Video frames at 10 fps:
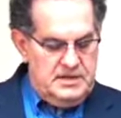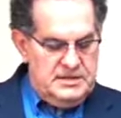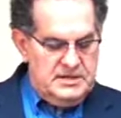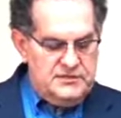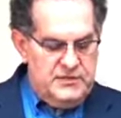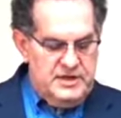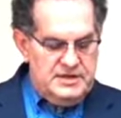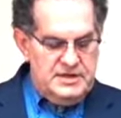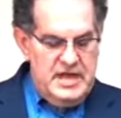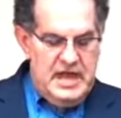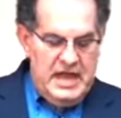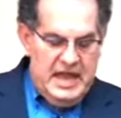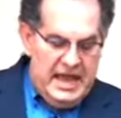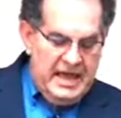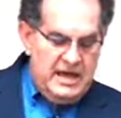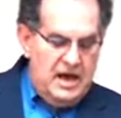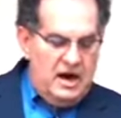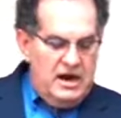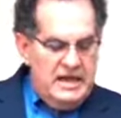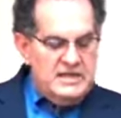It says, For this
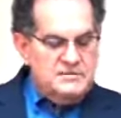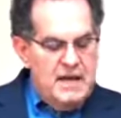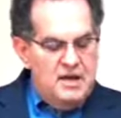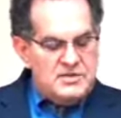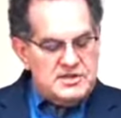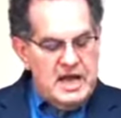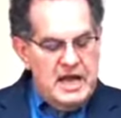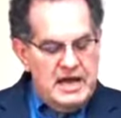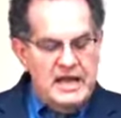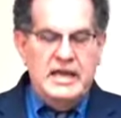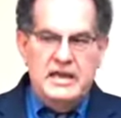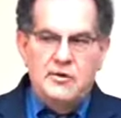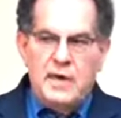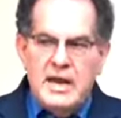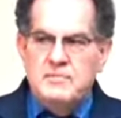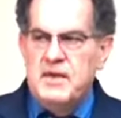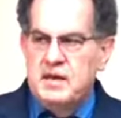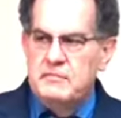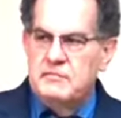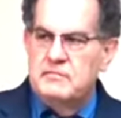Agar is Mount Sinai in
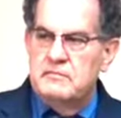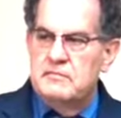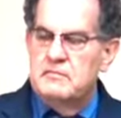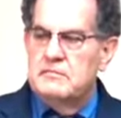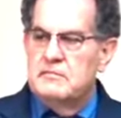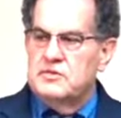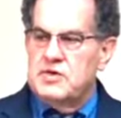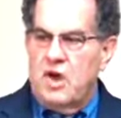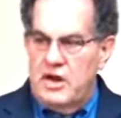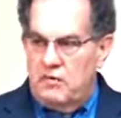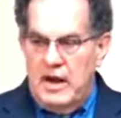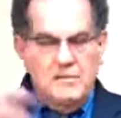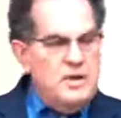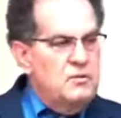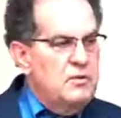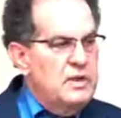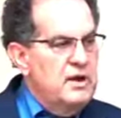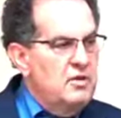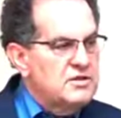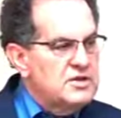Arabia. Saudi Arabia, what
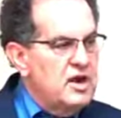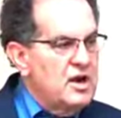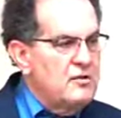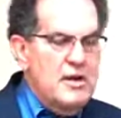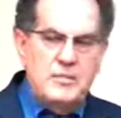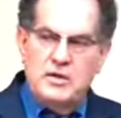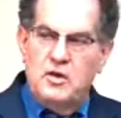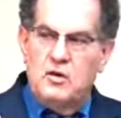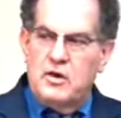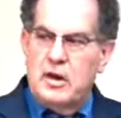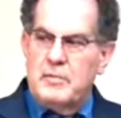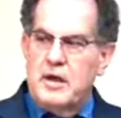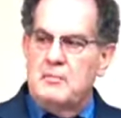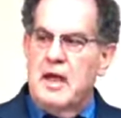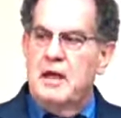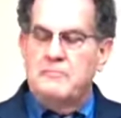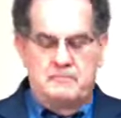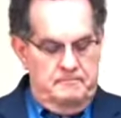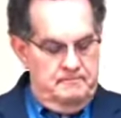we know as Saudi Arabia, you go look it up on the map.